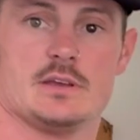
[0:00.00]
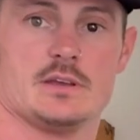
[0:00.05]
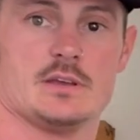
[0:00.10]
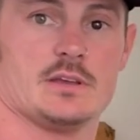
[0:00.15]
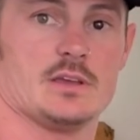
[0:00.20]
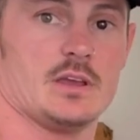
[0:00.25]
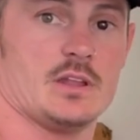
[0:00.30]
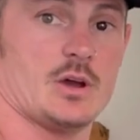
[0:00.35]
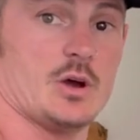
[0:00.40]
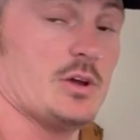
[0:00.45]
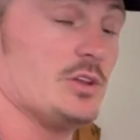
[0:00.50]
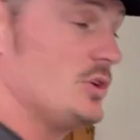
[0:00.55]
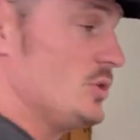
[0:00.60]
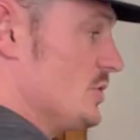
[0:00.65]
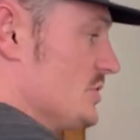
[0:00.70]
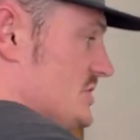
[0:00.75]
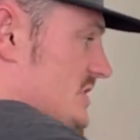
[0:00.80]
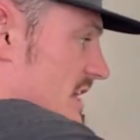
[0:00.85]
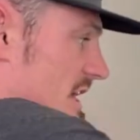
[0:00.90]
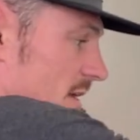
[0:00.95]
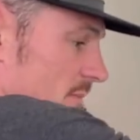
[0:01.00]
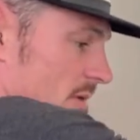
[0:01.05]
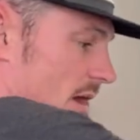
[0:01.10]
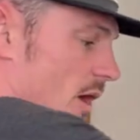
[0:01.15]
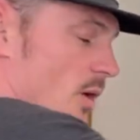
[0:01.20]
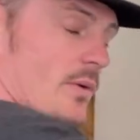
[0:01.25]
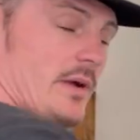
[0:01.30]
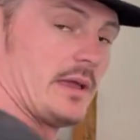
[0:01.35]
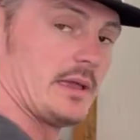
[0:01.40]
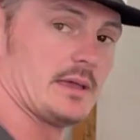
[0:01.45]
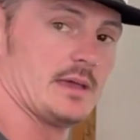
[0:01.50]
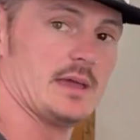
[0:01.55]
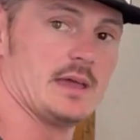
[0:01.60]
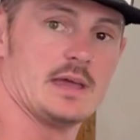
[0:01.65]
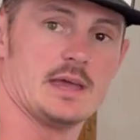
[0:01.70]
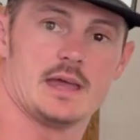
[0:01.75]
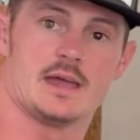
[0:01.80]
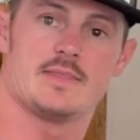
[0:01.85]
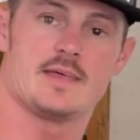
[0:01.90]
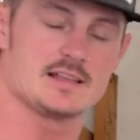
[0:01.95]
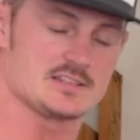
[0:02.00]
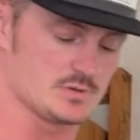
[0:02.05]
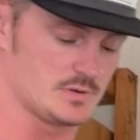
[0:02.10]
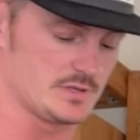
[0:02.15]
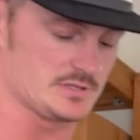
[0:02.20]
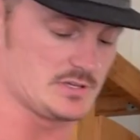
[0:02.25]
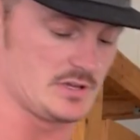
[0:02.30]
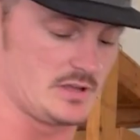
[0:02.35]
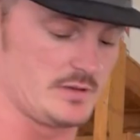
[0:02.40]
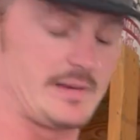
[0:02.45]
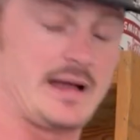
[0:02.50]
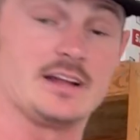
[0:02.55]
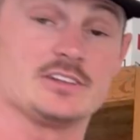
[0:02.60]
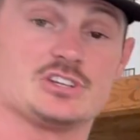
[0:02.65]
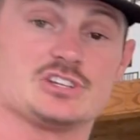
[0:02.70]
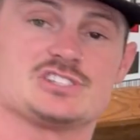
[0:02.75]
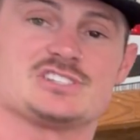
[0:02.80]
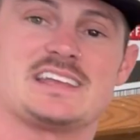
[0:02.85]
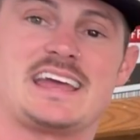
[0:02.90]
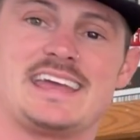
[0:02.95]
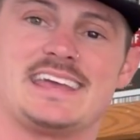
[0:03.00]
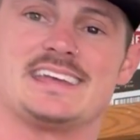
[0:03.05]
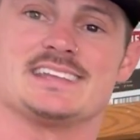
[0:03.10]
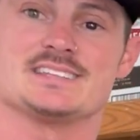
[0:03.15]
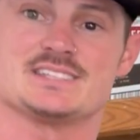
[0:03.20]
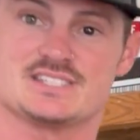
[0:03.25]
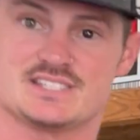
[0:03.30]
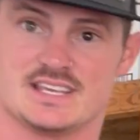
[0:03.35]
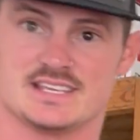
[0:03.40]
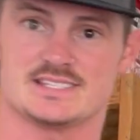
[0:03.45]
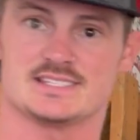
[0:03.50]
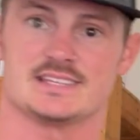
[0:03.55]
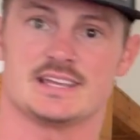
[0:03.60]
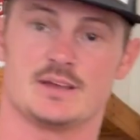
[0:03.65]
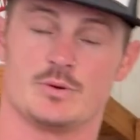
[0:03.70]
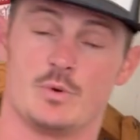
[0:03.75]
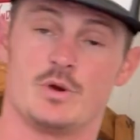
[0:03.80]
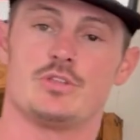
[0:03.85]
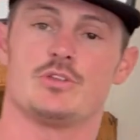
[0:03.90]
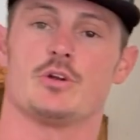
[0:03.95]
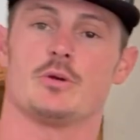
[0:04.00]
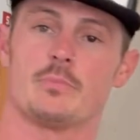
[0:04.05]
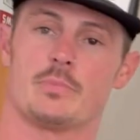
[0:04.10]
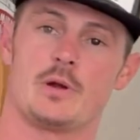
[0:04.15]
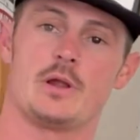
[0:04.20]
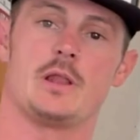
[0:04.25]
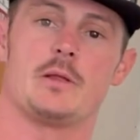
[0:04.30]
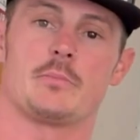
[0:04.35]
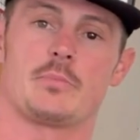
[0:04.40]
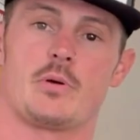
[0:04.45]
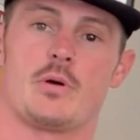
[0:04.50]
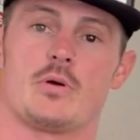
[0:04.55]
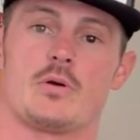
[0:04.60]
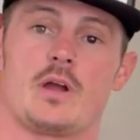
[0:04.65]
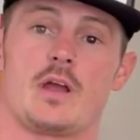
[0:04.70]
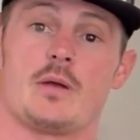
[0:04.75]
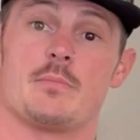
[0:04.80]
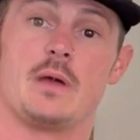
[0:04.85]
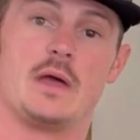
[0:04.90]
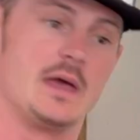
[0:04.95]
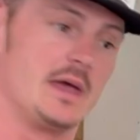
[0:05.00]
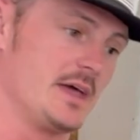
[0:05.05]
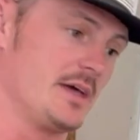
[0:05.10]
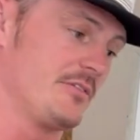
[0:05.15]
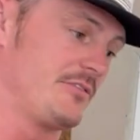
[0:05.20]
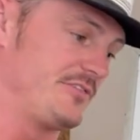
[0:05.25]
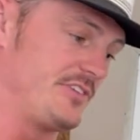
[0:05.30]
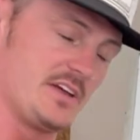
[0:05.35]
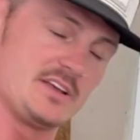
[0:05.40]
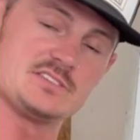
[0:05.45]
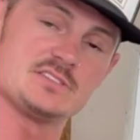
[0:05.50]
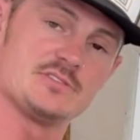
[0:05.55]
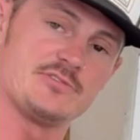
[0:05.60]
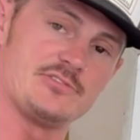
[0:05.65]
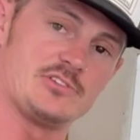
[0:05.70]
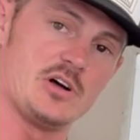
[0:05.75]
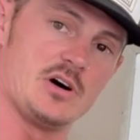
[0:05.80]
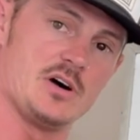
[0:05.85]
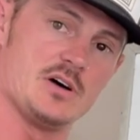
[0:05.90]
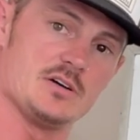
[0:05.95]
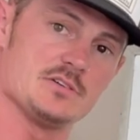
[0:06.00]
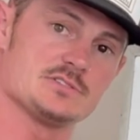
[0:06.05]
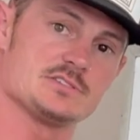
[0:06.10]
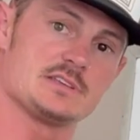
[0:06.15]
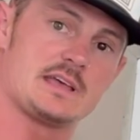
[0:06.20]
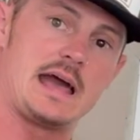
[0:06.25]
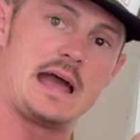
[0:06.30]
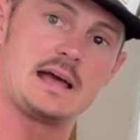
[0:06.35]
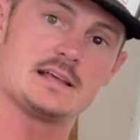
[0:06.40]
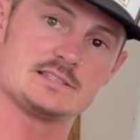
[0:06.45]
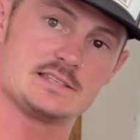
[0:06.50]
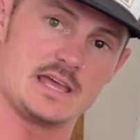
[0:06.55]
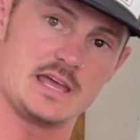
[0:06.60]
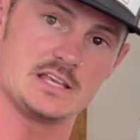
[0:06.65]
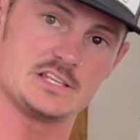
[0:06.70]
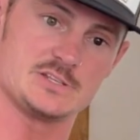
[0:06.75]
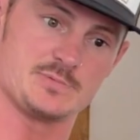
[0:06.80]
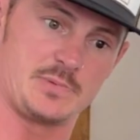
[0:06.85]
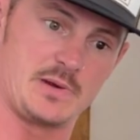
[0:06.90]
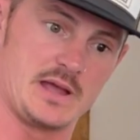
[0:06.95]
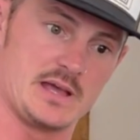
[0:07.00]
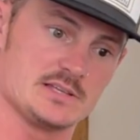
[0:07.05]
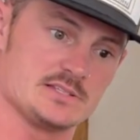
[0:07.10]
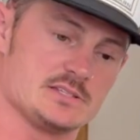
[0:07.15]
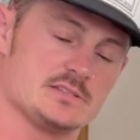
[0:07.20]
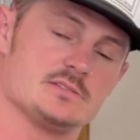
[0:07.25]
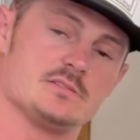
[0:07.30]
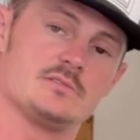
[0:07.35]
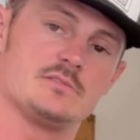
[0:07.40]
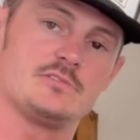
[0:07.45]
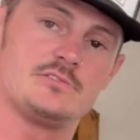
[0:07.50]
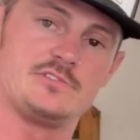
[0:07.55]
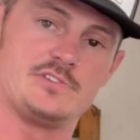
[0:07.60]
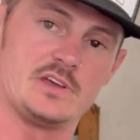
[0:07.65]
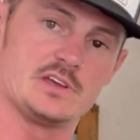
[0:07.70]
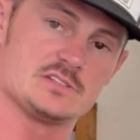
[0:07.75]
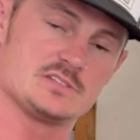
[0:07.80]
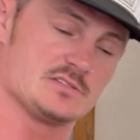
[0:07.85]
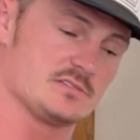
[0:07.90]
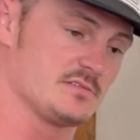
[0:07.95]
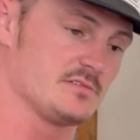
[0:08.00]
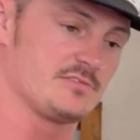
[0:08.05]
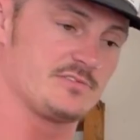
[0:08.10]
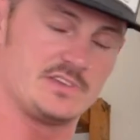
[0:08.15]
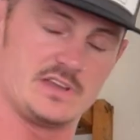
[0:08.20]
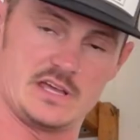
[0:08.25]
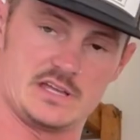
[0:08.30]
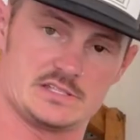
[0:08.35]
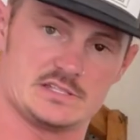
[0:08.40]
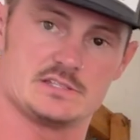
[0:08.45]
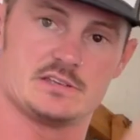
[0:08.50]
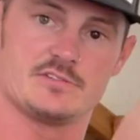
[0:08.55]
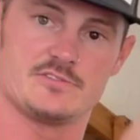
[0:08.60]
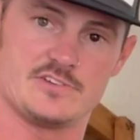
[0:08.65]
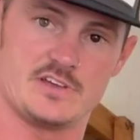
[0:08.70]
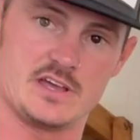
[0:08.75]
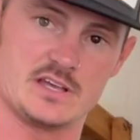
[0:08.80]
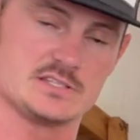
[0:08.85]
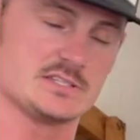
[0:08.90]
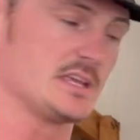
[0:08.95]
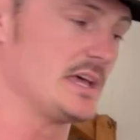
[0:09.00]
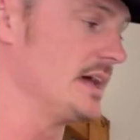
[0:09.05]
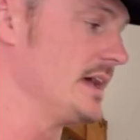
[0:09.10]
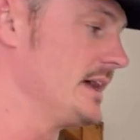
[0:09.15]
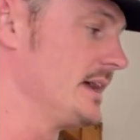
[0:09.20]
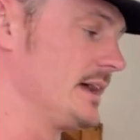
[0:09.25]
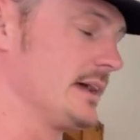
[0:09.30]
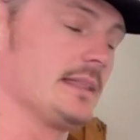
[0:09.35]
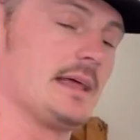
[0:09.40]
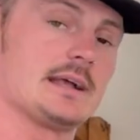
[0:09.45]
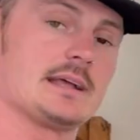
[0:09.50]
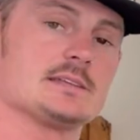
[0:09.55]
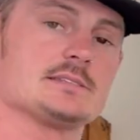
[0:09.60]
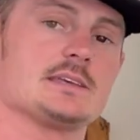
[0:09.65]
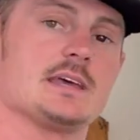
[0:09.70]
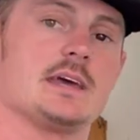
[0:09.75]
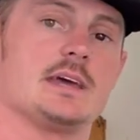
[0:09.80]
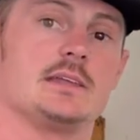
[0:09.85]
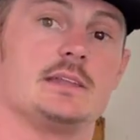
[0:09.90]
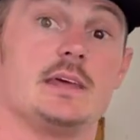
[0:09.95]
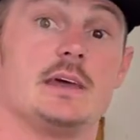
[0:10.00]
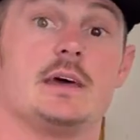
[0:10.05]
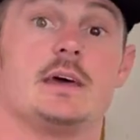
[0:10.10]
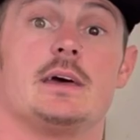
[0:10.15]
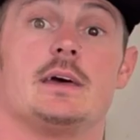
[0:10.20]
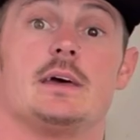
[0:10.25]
you know, and you just keep going. And that's what it's all about. Just stay consistent with your breeding program. Fix the flaws as they express. Fix. And like I said,